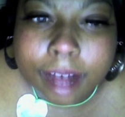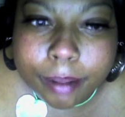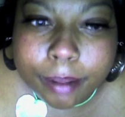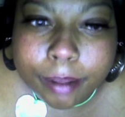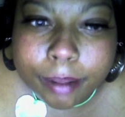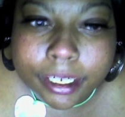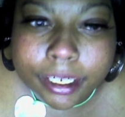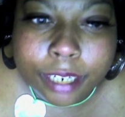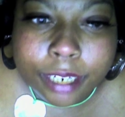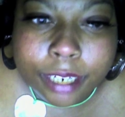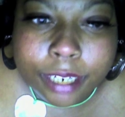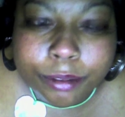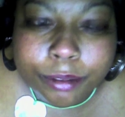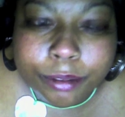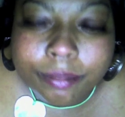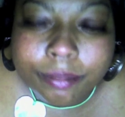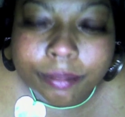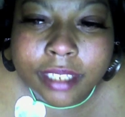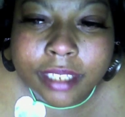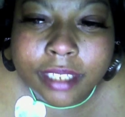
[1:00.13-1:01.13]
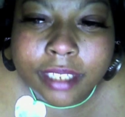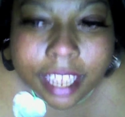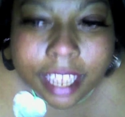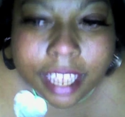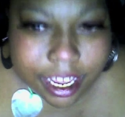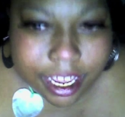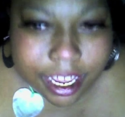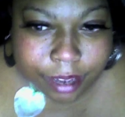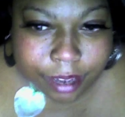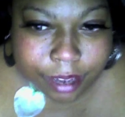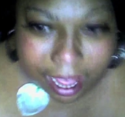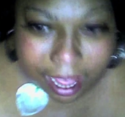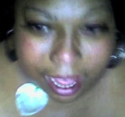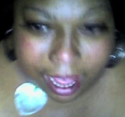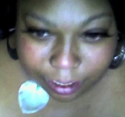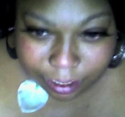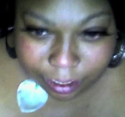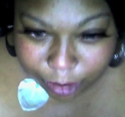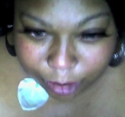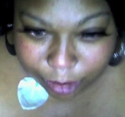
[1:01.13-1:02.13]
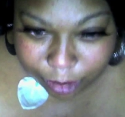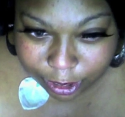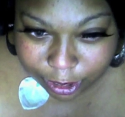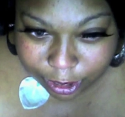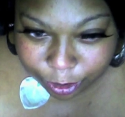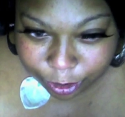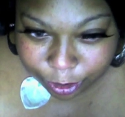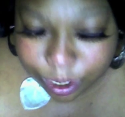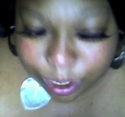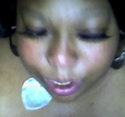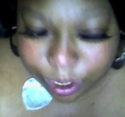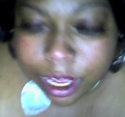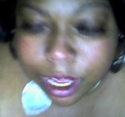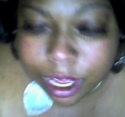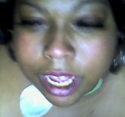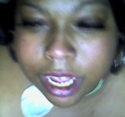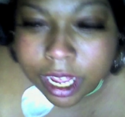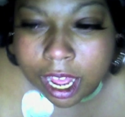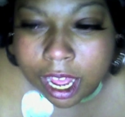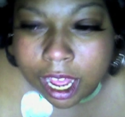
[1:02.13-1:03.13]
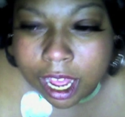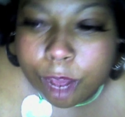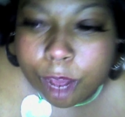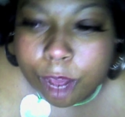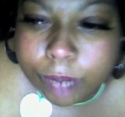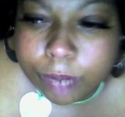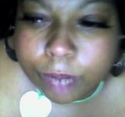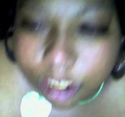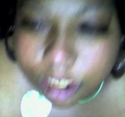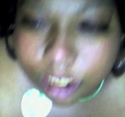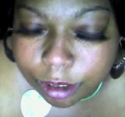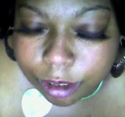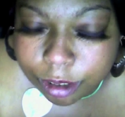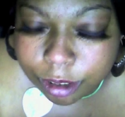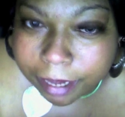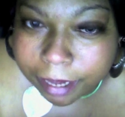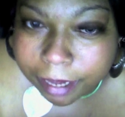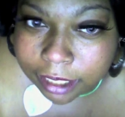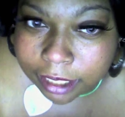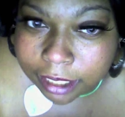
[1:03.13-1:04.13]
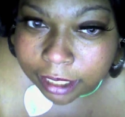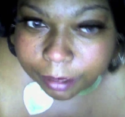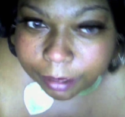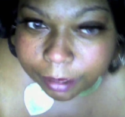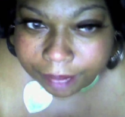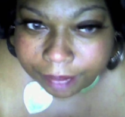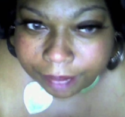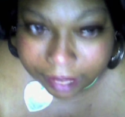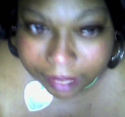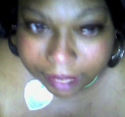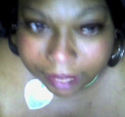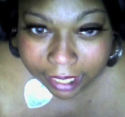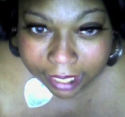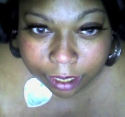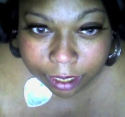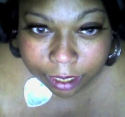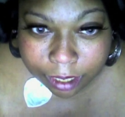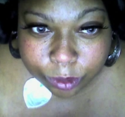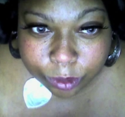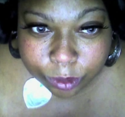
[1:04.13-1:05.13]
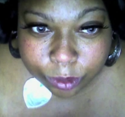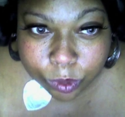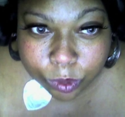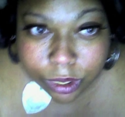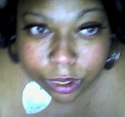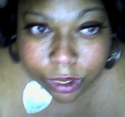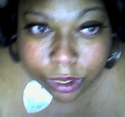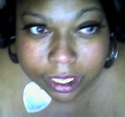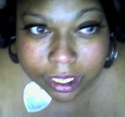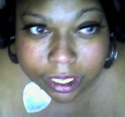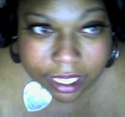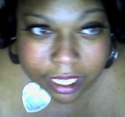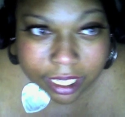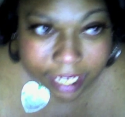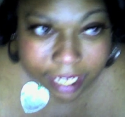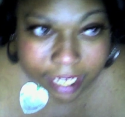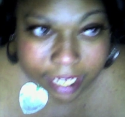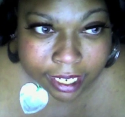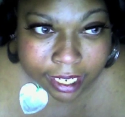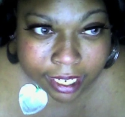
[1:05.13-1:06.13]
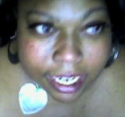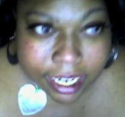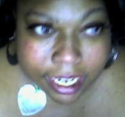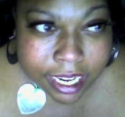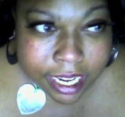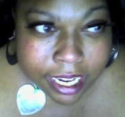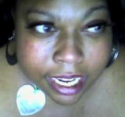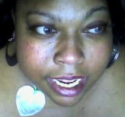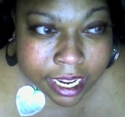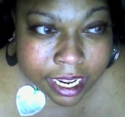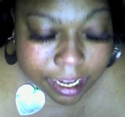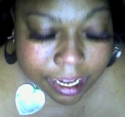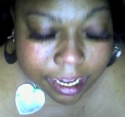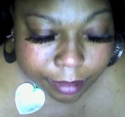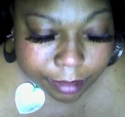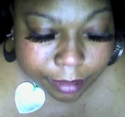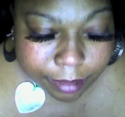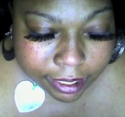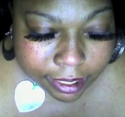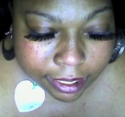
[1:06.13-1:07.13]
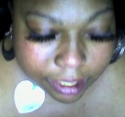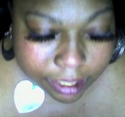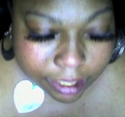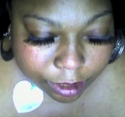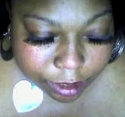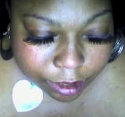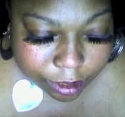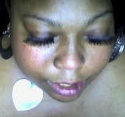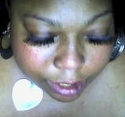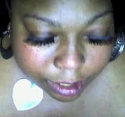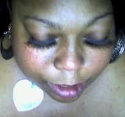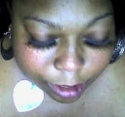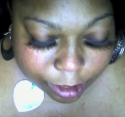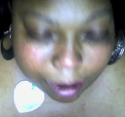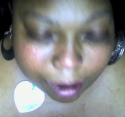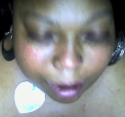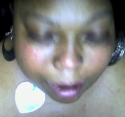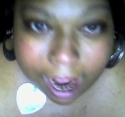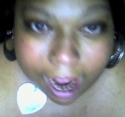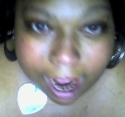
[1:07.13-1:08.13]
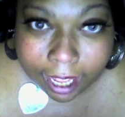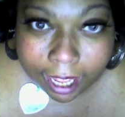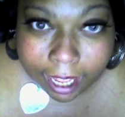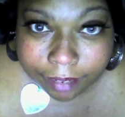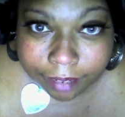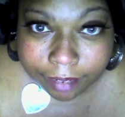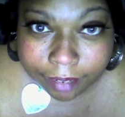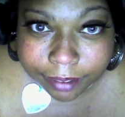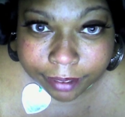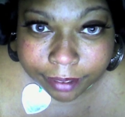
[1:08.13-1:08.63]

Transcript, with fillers: would know, and you guys would too. I hope you enjoy watching my videos, and please do subscribe